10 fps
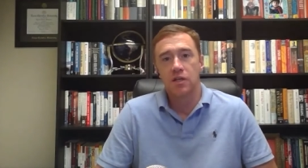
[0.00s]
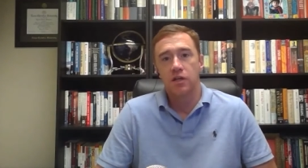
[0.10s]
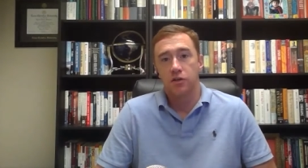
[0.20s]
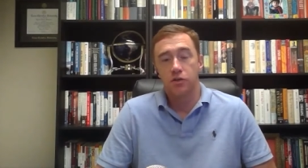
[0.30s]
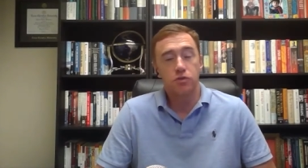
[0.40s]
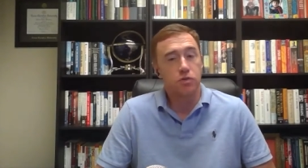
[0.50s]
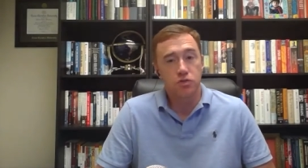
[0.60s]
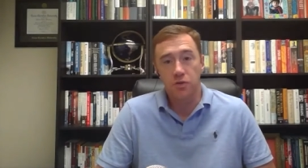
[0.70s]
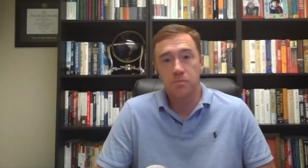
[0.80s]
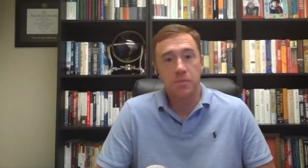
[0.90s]
you're
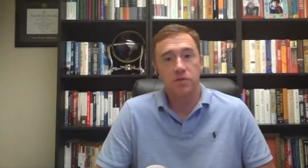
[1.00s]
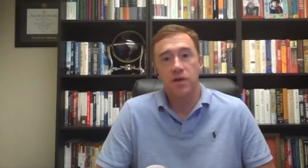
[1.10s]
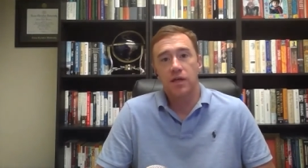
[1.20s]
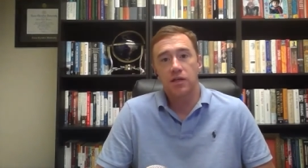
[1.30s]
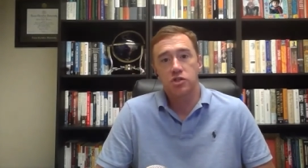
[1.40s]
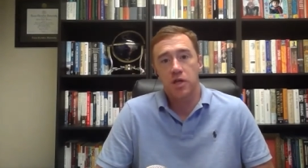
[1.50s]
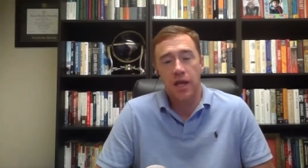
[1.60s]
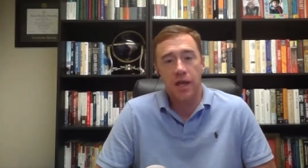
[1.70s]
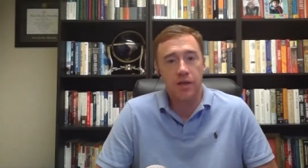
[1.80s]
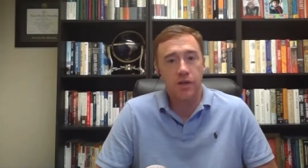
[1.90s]
usually in middle age,
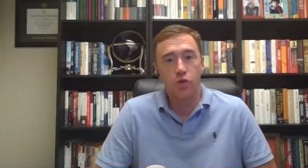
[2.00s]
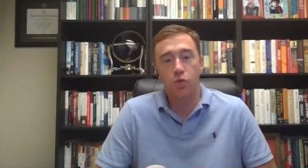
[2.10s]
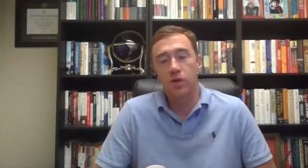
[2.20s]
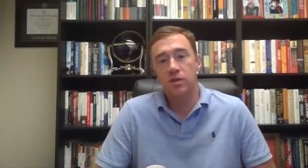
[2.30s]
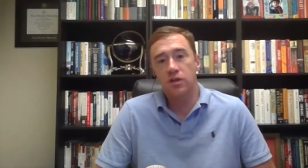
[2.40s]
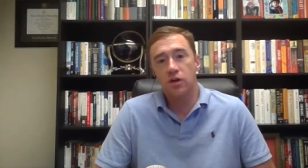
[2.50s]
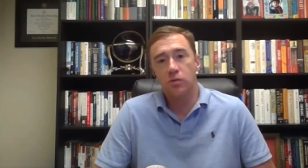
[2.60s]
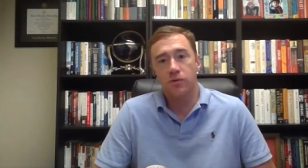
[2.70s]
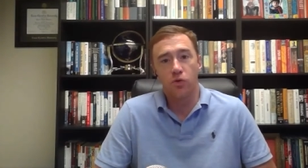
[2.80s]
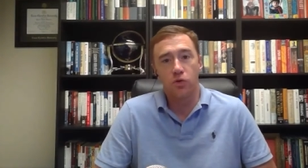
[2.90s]
and your window
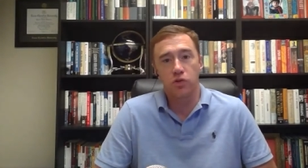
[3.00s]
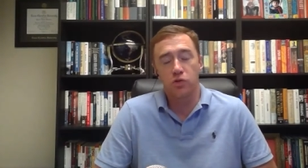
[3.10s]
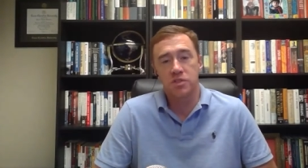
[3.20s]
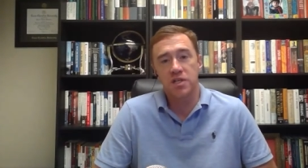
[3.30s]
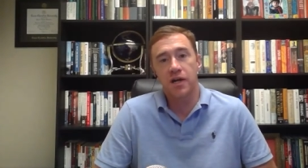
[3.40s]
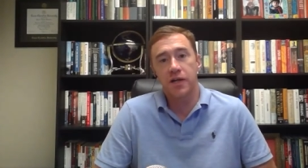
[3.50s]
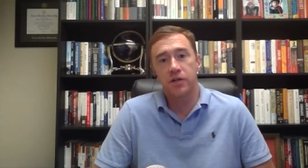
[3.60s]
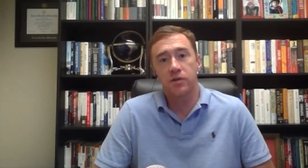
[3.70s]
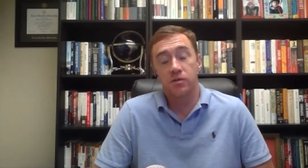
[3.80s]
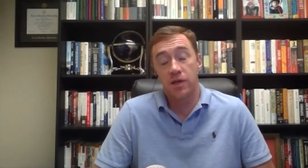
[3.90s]
before you
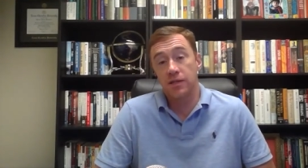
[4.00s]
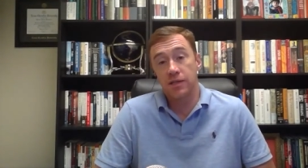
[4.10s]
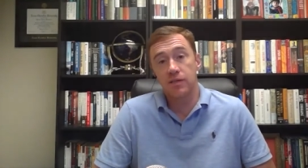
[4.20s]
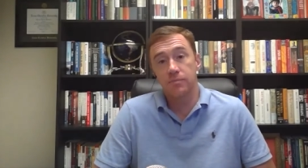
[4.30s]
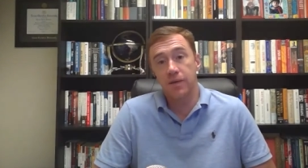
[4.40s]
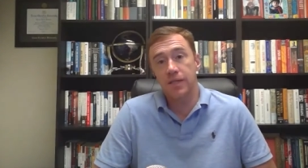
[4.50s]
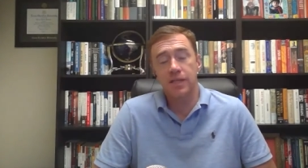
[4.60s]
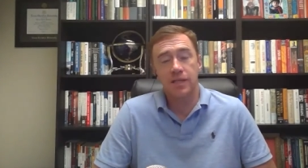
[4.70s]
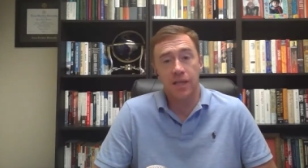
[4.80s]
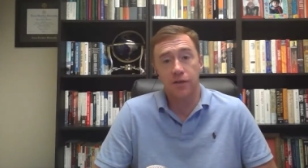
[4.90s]
retire and, and need the money
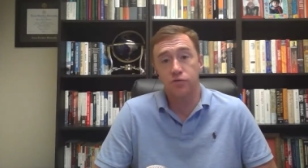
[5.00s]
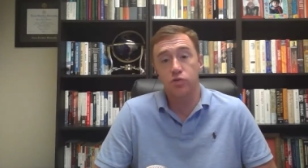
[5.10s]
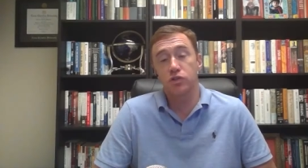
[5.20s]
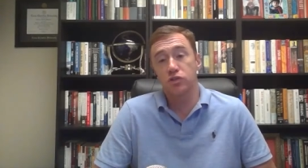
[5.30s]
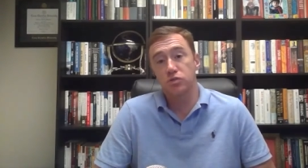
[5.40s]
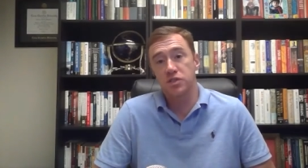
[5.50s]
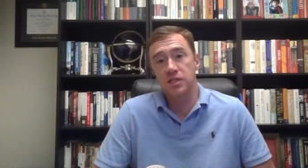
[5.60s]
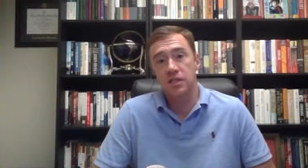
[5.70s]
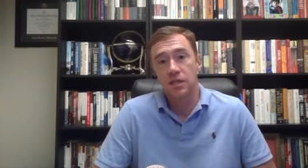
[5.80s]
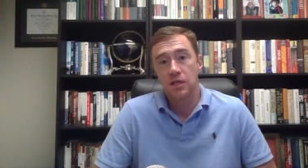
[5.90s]
and can't afford to lose it
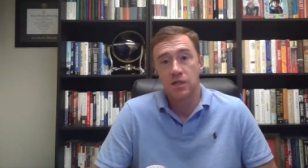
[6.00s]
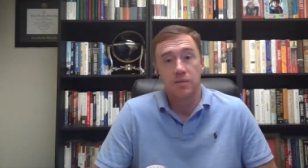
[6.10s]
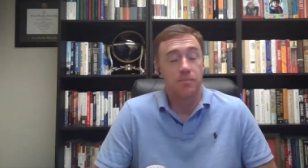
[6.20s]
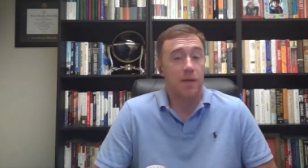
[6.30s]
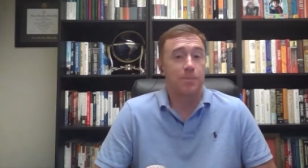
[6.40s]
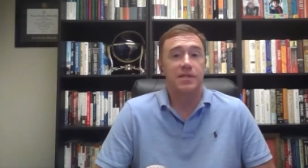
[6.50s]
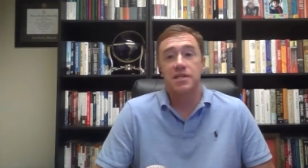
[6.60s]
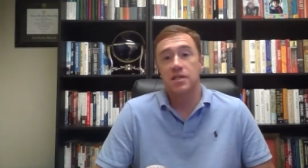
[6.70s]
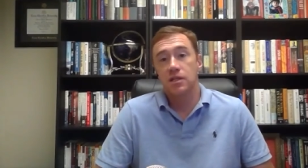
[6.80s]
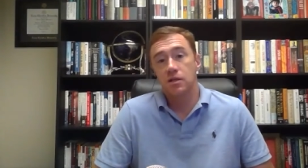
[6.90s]
might be
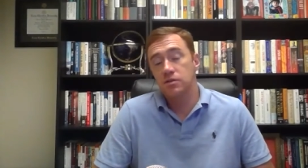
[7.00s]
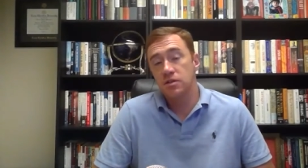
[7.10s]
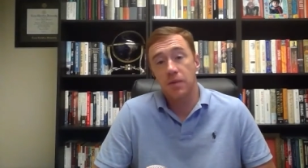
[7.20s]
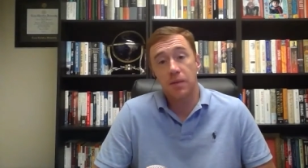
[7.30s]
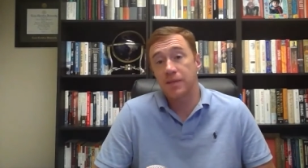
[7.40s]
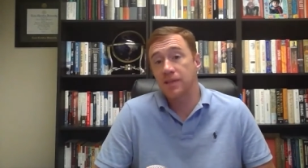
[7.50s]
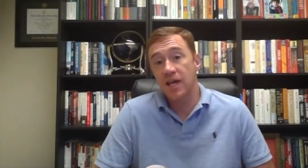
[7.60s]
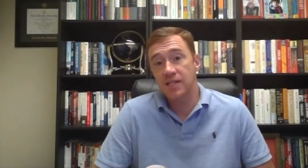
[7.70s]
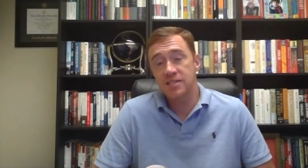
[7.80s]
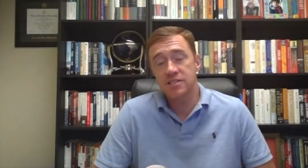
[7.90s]
ten years. It might be
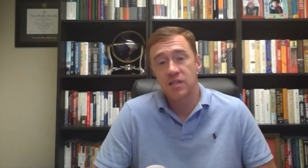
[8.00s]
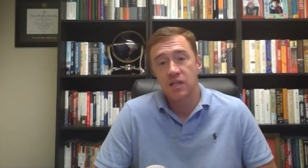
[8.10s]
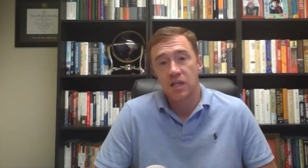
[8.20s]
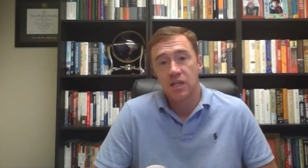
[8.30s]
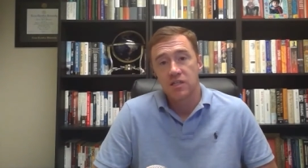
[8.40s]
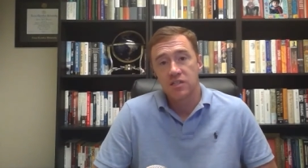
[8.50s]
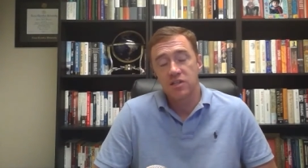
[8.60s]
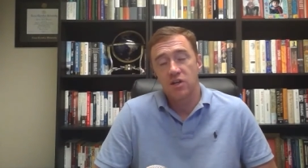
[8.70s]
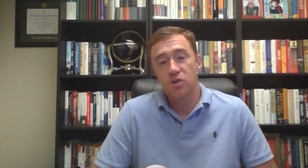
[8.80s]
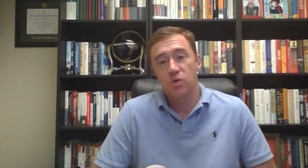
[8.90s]
less.
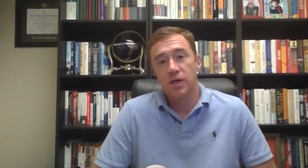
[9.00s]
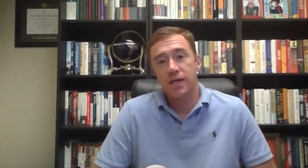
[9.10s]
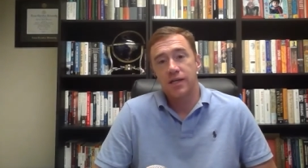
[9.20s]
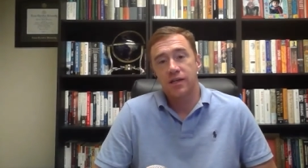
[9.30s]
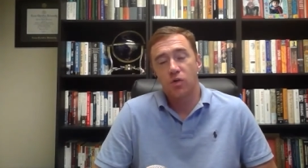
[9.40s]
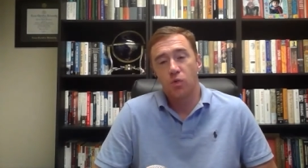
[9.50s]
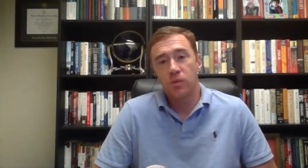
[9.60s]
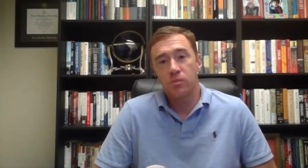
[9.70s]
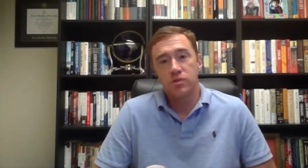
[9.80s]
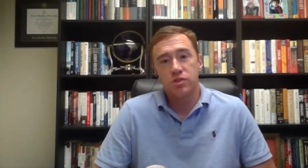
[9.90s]
So, uh, you know,
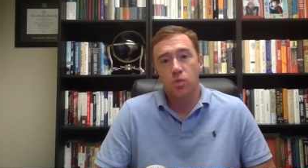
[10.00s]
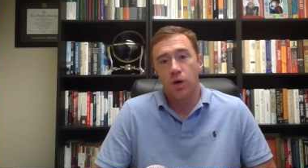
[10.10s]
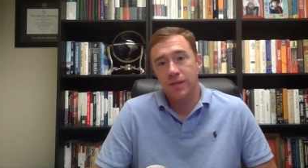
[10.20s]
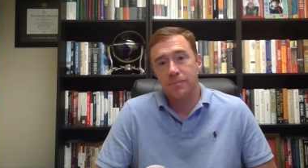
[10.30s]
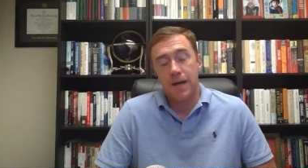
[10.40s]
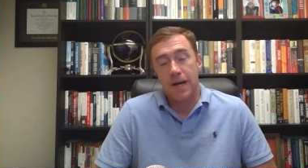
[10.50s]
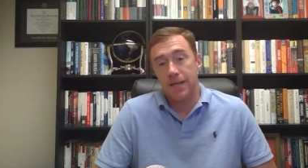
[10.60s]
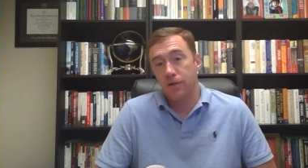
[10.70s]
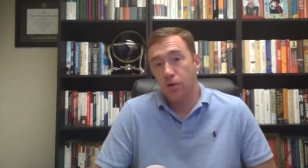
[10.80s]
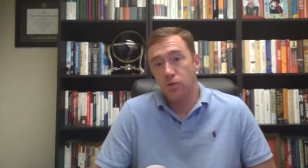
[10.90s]
when would you want to buy
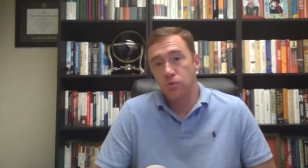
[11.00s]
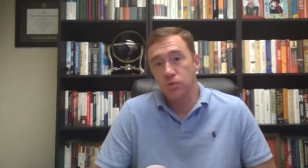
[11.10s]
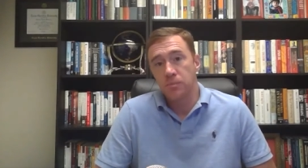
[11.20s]
and hold?